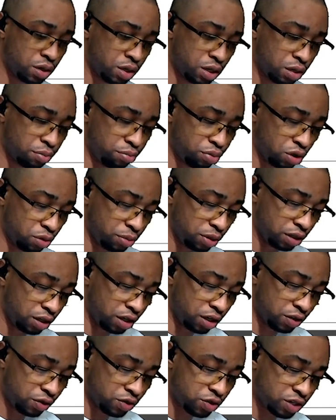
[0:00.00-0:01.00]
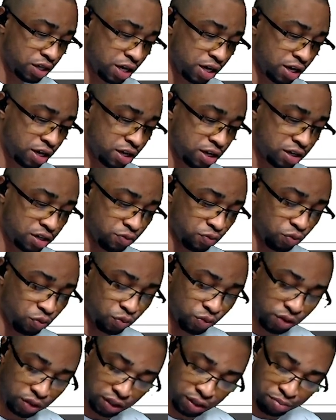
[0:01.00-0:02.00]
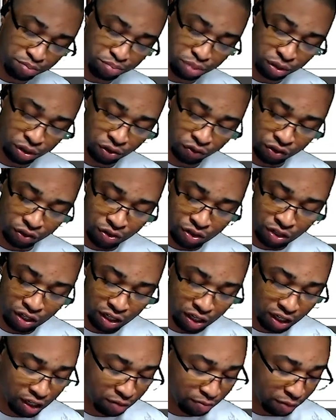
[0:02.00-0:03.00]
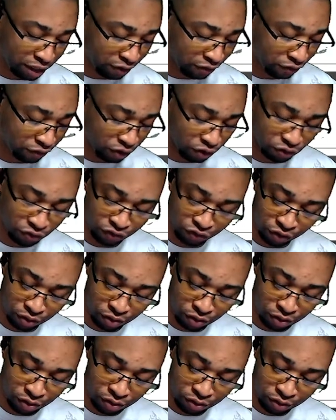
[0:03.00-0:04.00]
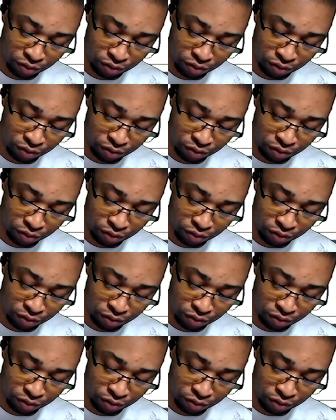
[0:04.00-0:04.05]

put them on the other side, and really build the scene, make it feel full.